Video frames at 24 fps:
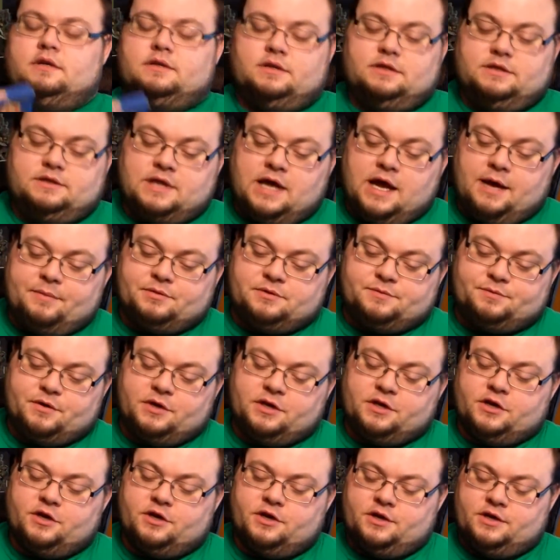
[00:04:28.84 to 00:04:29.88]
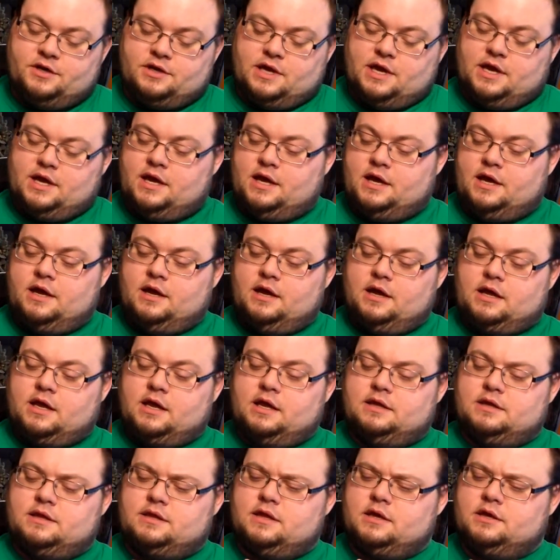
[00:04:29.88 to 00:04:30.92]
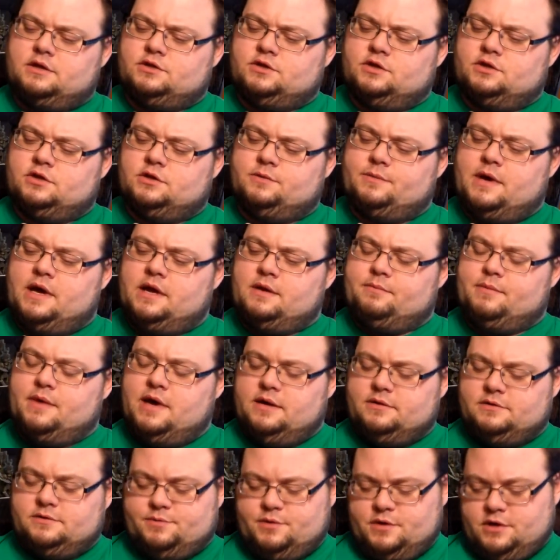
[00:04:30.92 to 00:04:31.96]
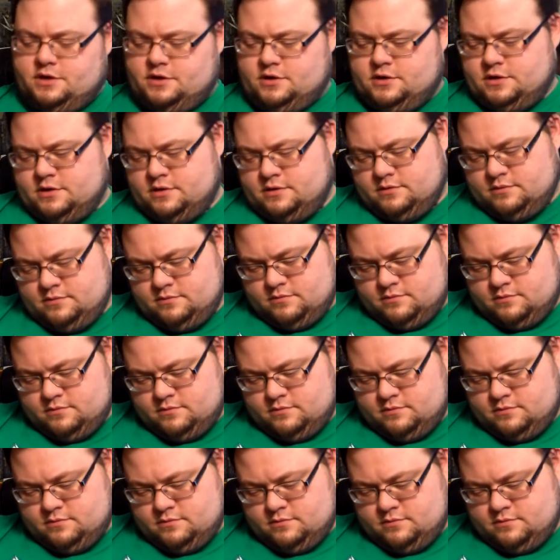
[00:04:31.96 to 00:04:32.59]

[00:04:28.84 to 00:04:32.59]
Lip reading: The top is pretty good. I think I showed you the bottom. Bottom's pretty good.